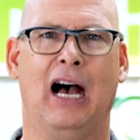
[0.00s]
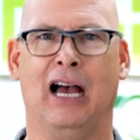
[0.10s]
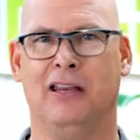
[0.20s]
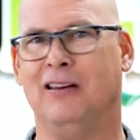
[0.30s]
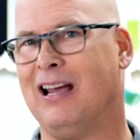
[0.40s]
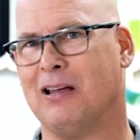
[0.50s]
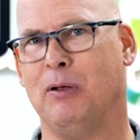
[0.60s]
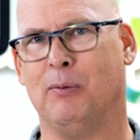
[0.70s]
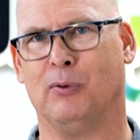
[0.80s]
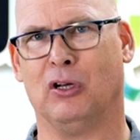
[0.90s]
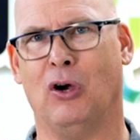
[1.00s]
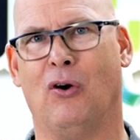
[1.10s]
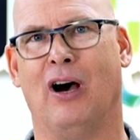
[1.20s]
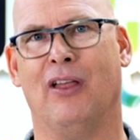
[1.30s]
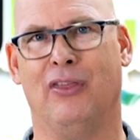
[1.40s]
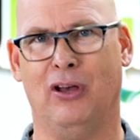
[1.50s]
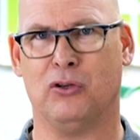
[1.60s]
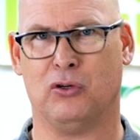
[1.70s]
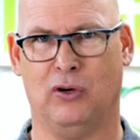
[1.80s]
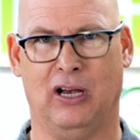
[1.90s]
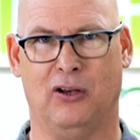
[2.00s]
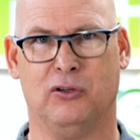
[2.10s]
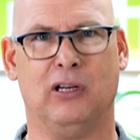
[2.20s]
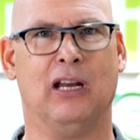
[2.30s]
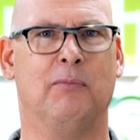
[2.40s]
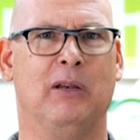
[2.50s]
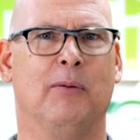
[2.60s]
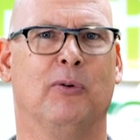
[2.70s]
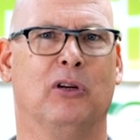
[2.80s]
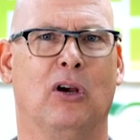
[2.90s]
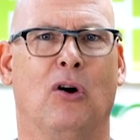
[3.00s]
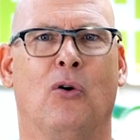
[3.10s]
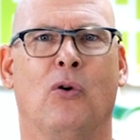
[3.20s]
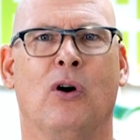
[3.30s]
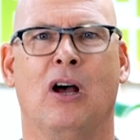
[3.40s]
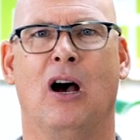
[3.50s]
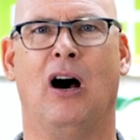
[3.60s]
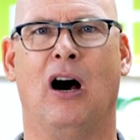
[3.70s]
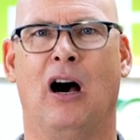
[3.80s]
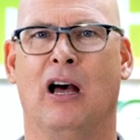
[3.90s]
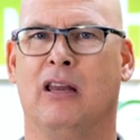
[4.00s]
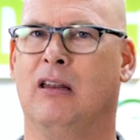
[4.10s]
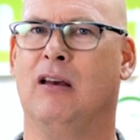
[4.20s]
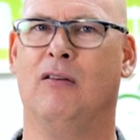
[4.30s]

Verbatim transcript: uh, you're not going to be able to go on those trails. You're going to be able to go on